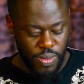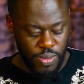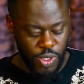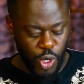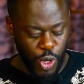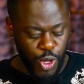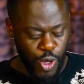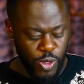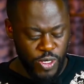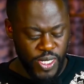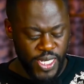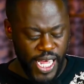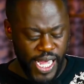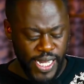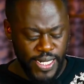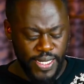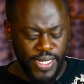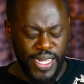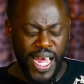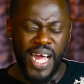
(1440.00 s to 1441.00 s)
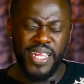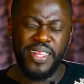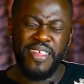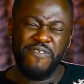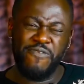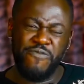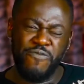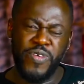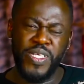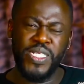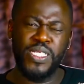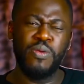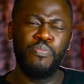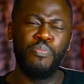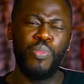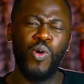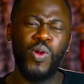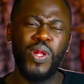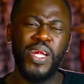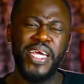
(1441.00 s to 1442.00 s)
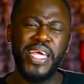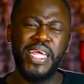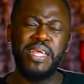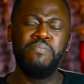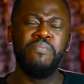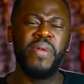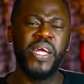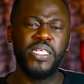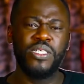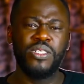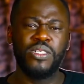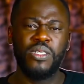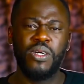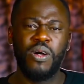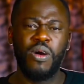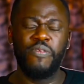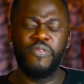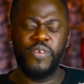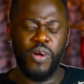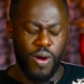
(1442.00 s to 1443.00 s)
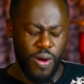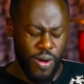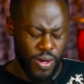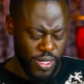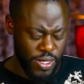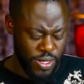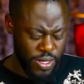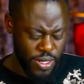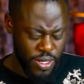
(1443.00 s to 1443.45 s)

So you saints are the visible image of God.